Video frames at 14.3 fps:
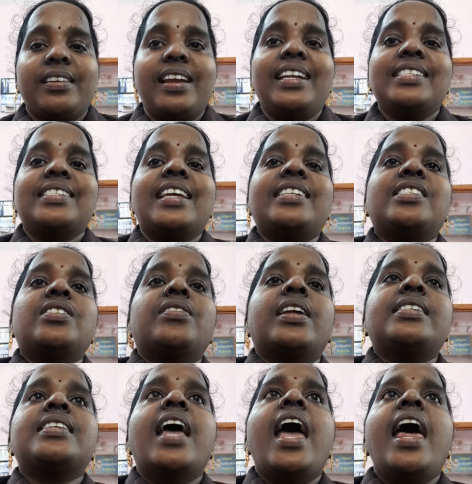Understand,
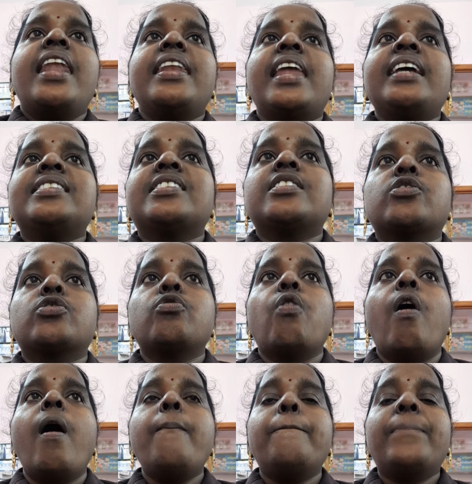students? Next, to
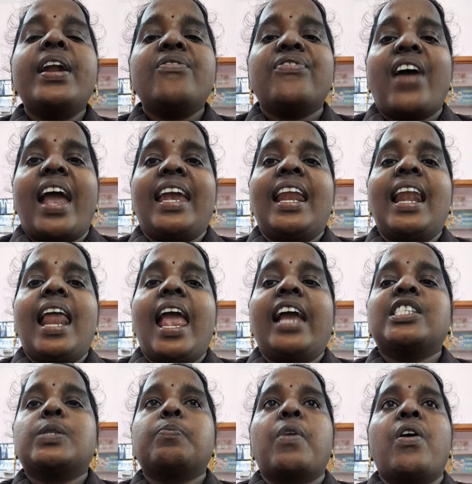open File
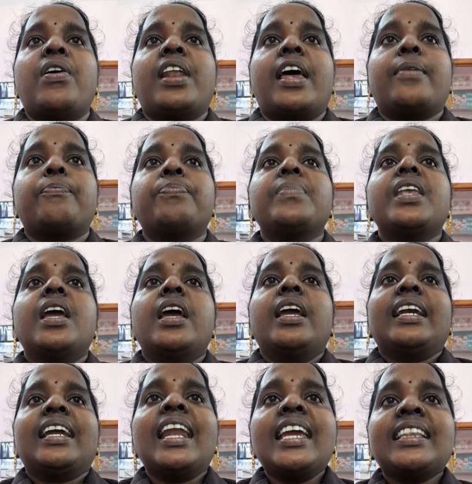Explorer,
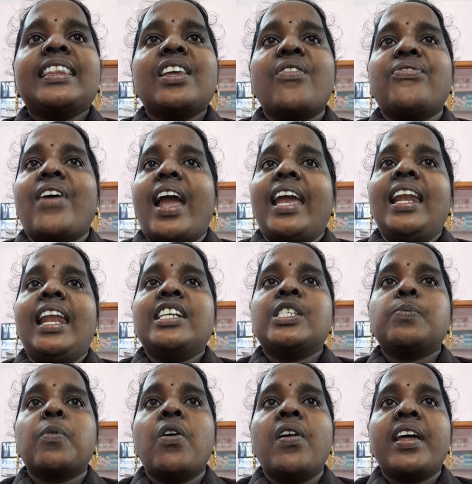click the File
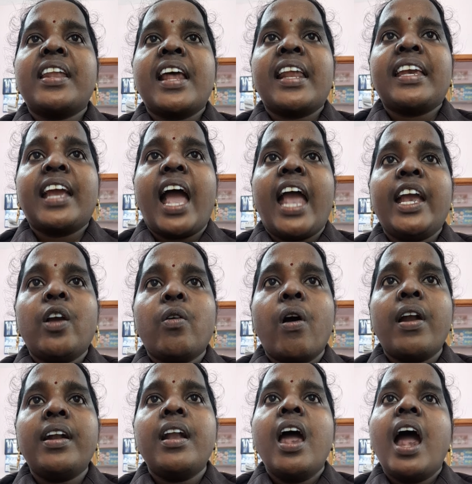Explorer
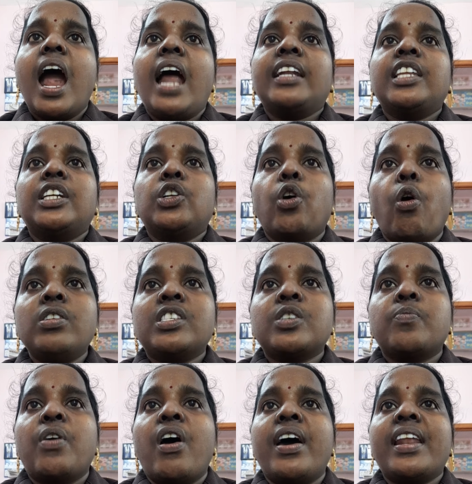icon on the
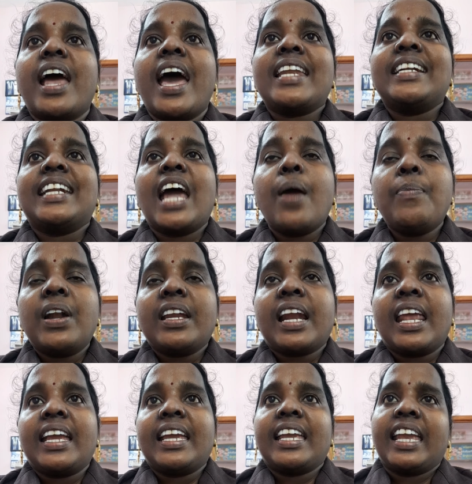taskbar or double
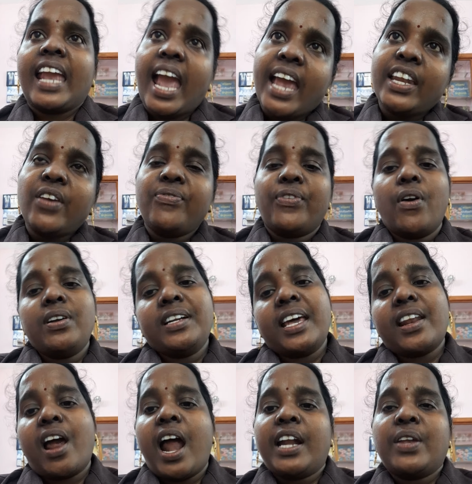click any
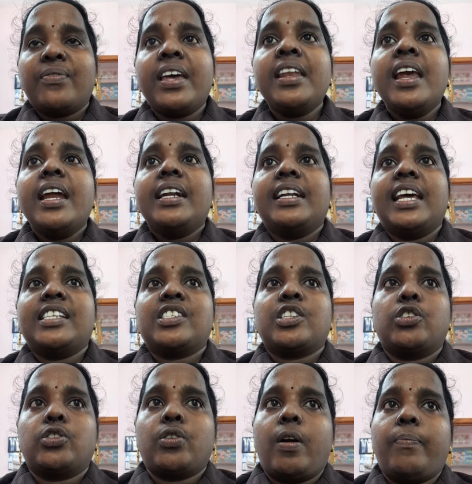folder on your
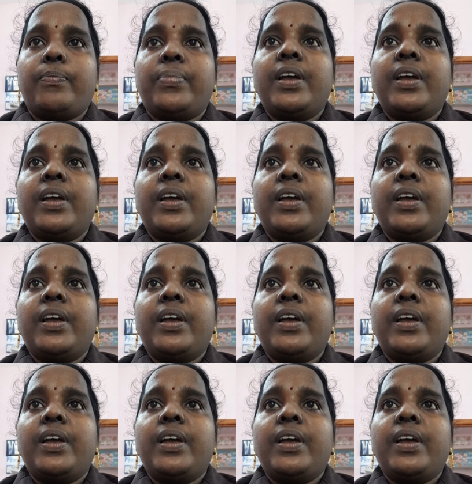desktop.